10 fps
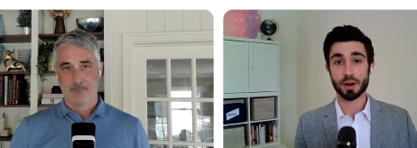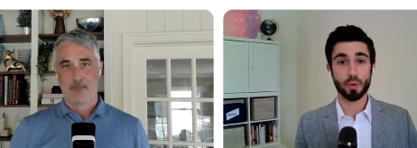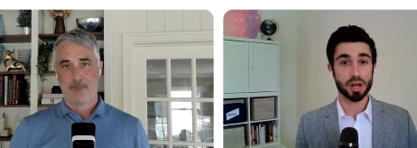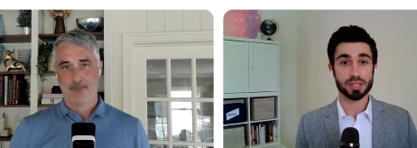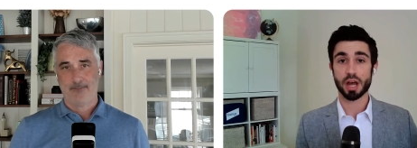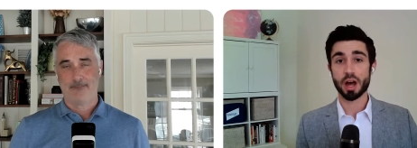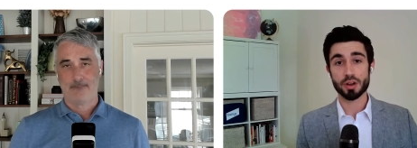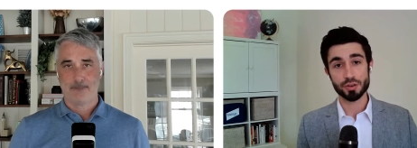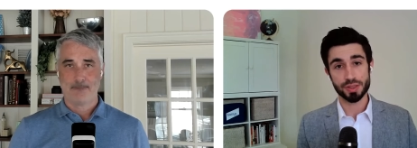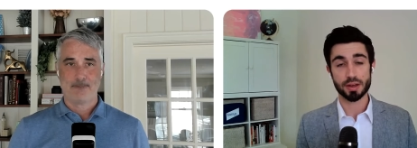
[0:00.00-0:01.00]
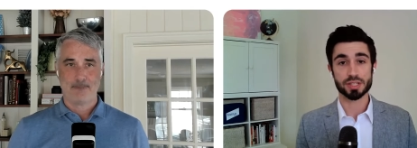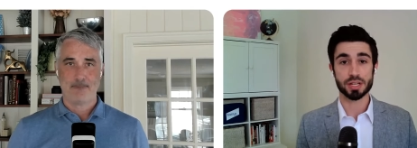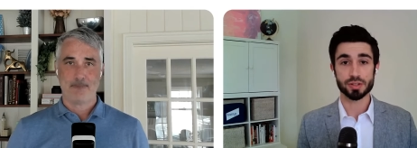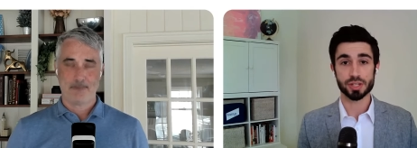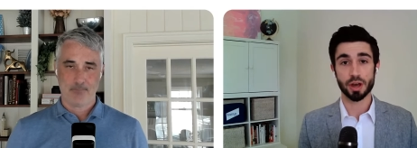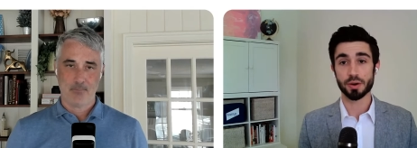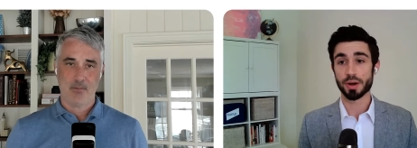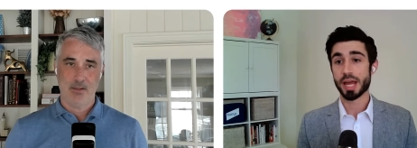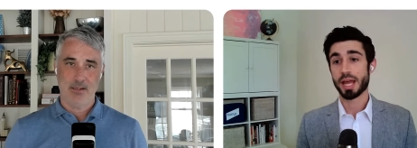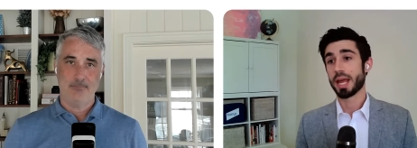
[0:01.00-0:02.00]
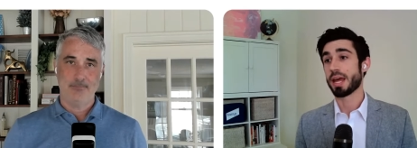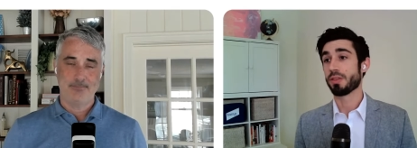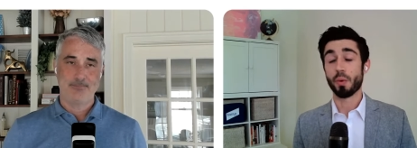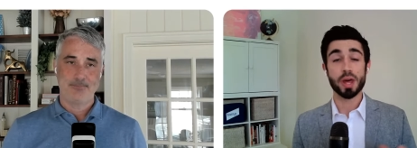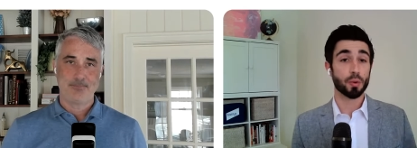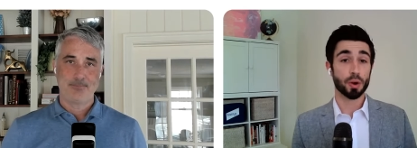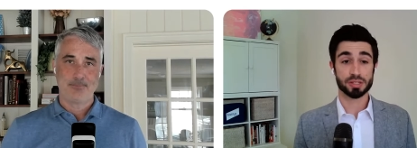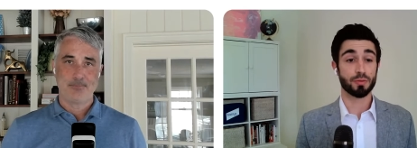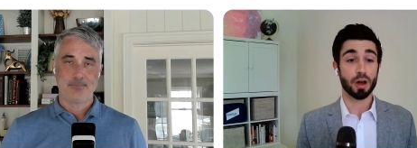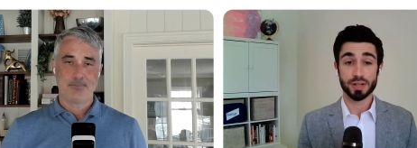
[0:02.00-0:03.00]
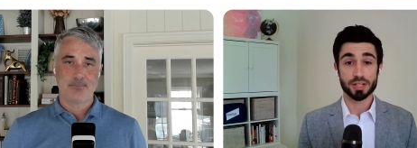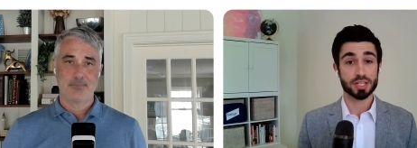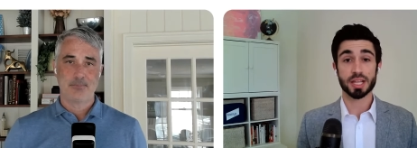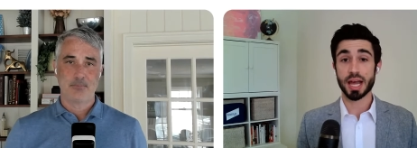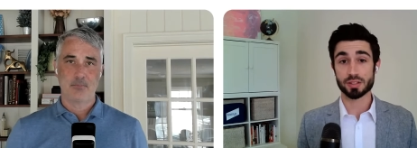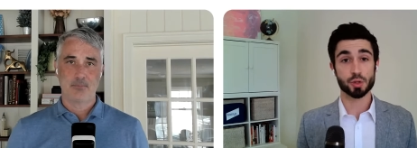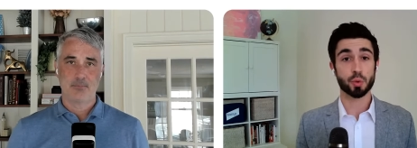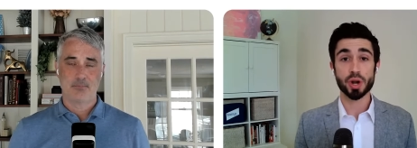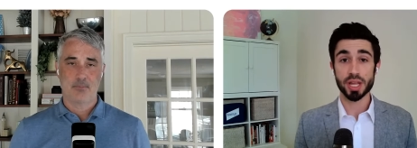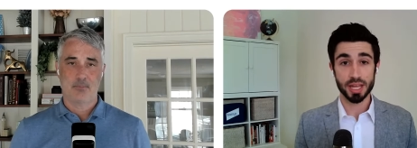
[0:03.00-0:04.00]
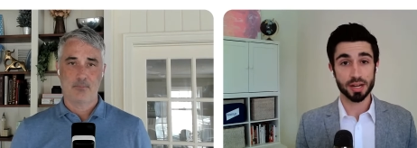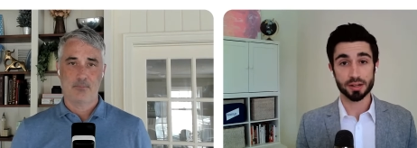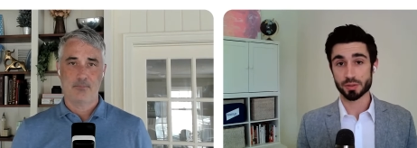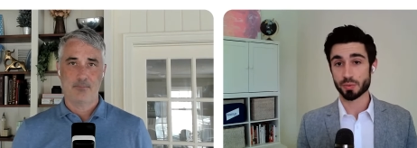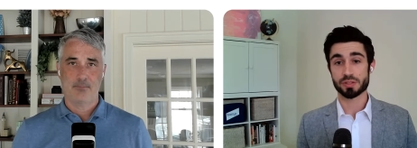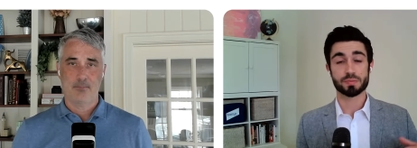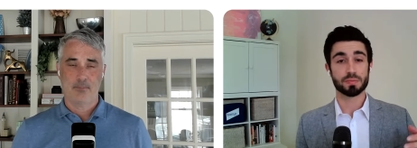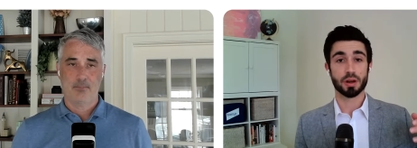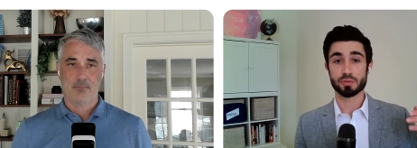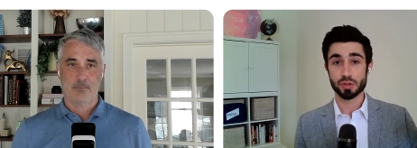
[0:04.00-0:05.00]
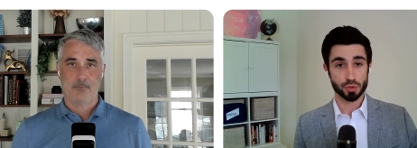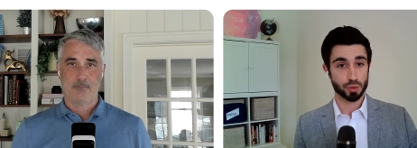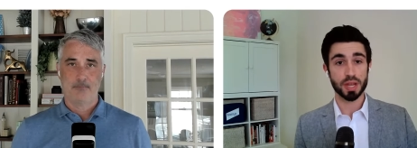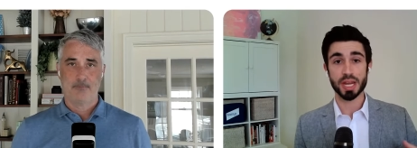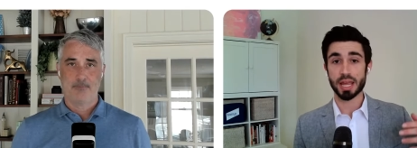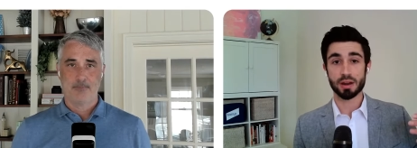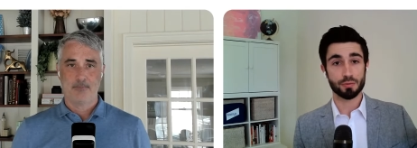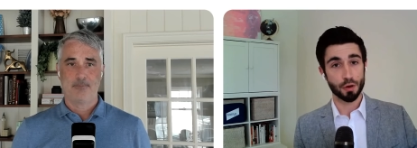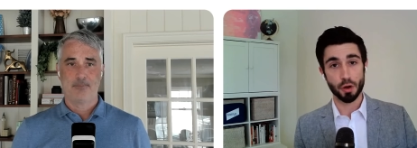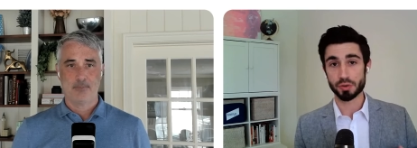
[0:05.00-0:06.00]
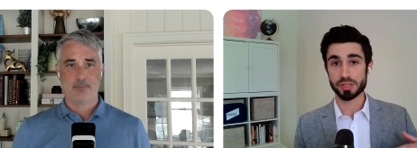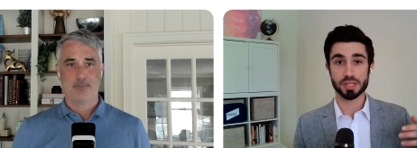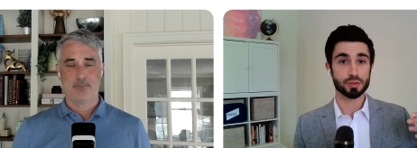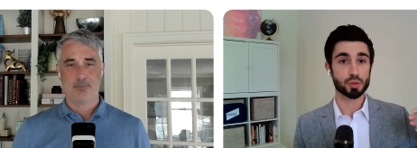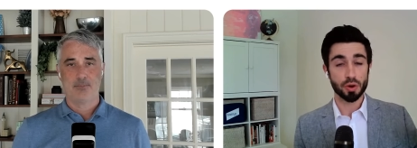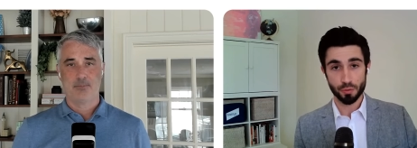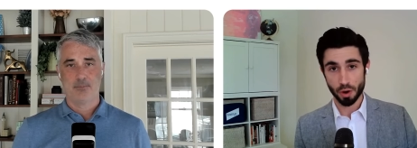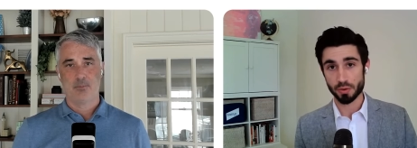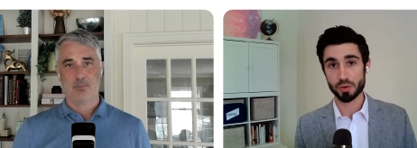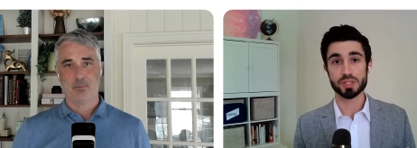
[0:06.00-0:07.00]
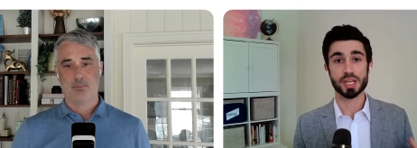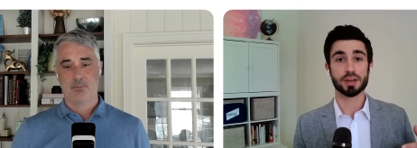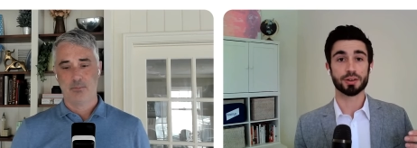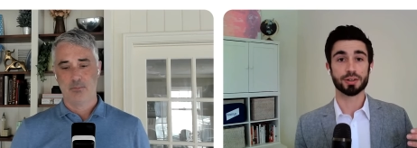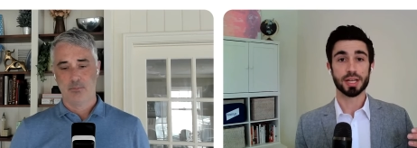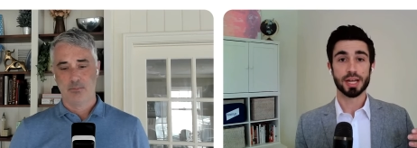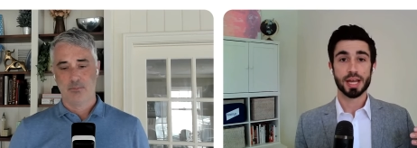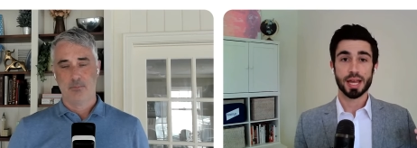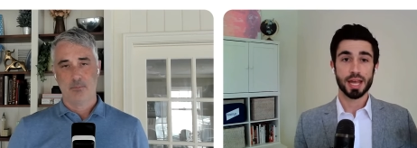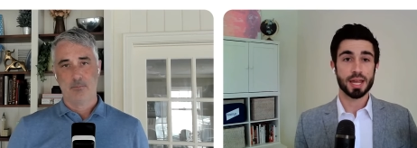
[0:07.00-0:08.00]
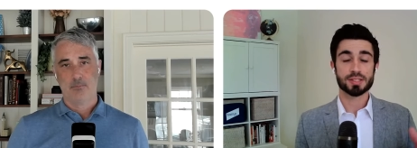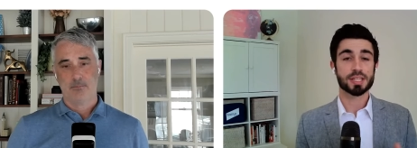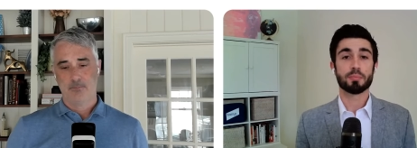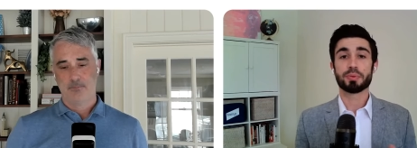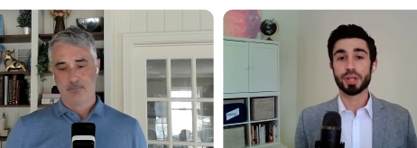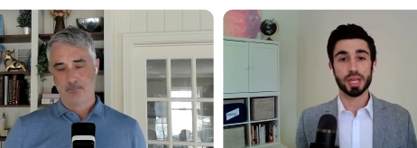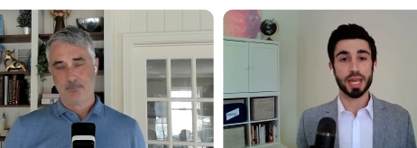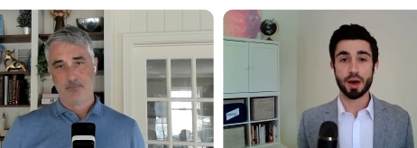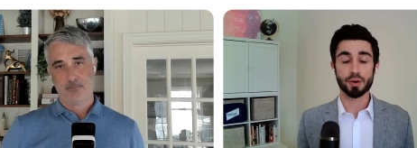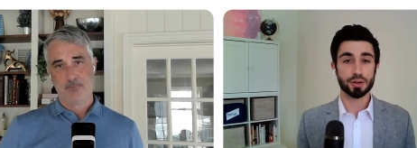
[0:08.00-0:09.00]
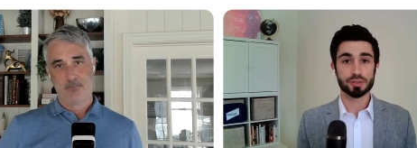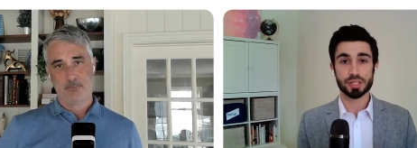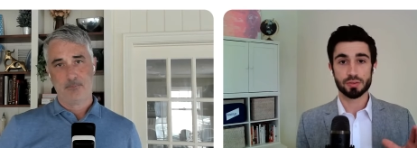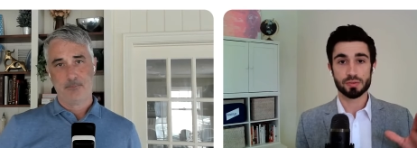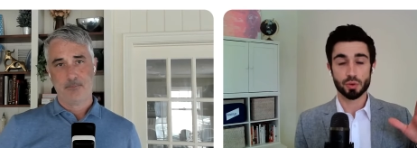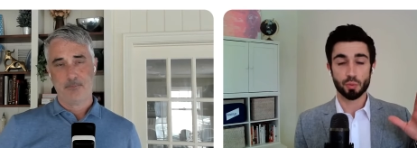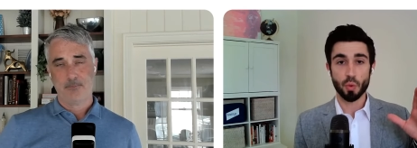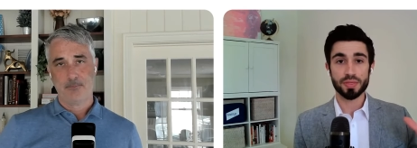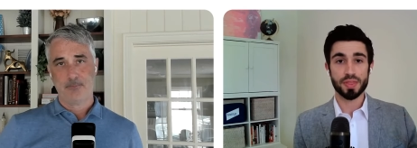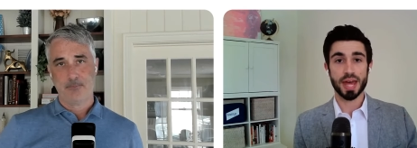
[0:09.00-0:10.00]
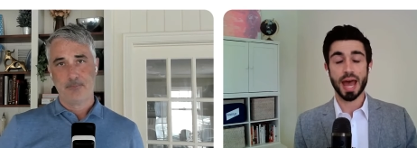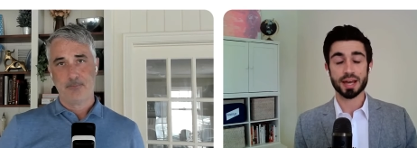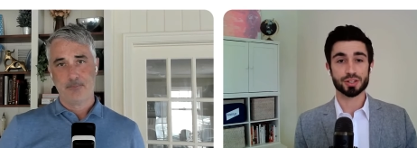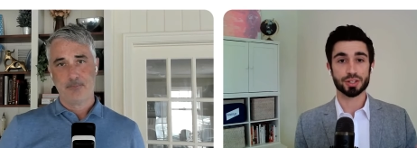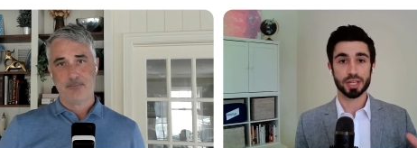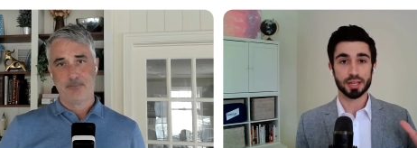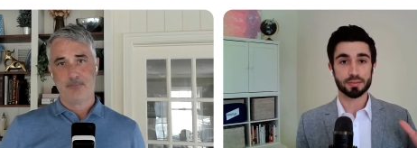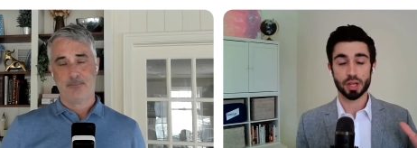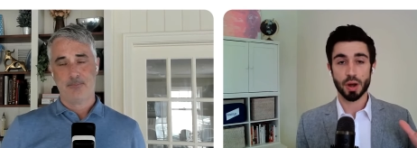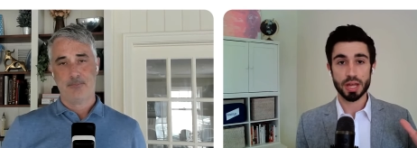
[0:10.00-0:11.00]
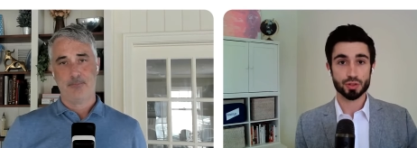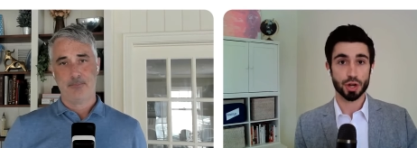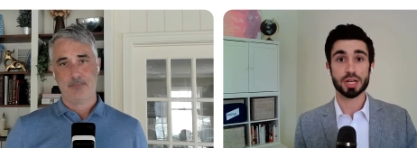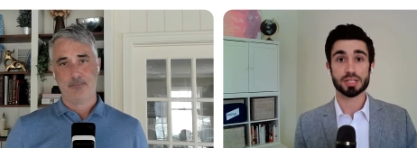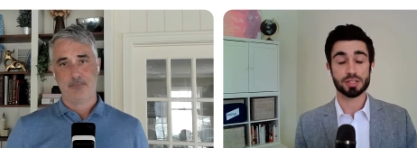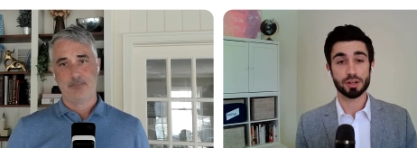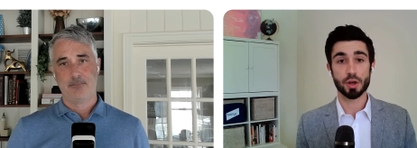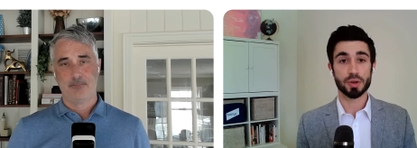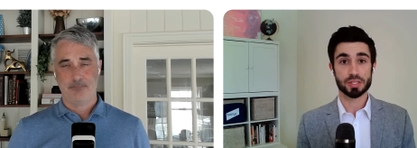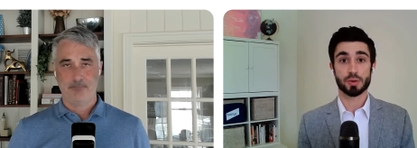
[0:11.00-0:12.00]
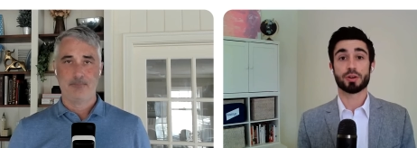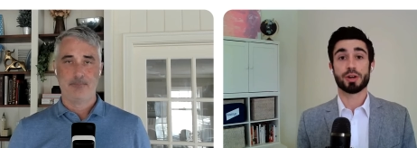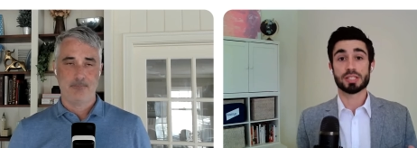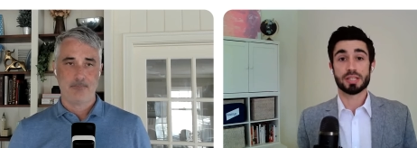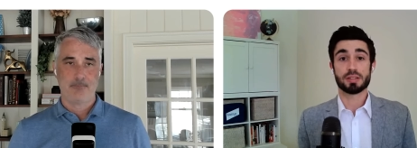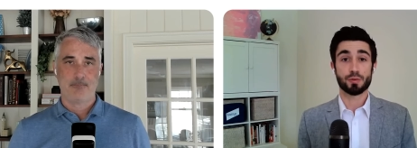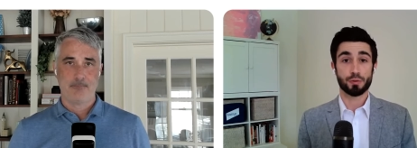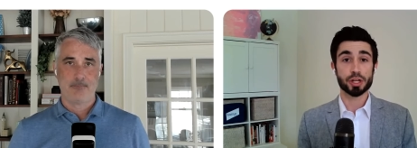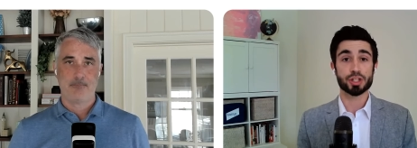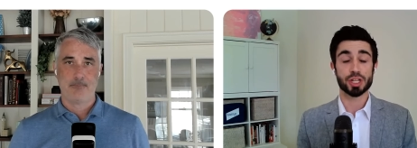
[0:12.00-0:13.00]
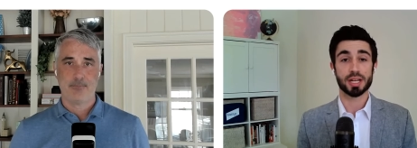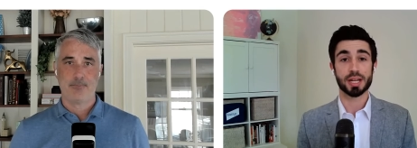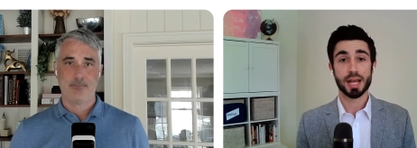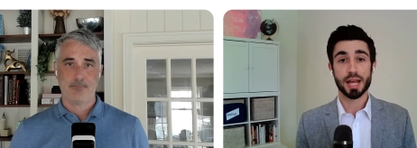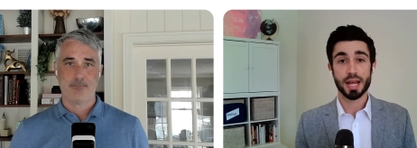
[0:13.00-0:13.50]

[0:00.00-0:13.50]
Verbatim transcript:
Speaker 1: that it was 100000 years ago yeah. and the way the world has evolved in just the last 20 years with you know social media and phones and 24 hour news cycle is completely counter to to what that actually you know has trained us to do and so it creates this friction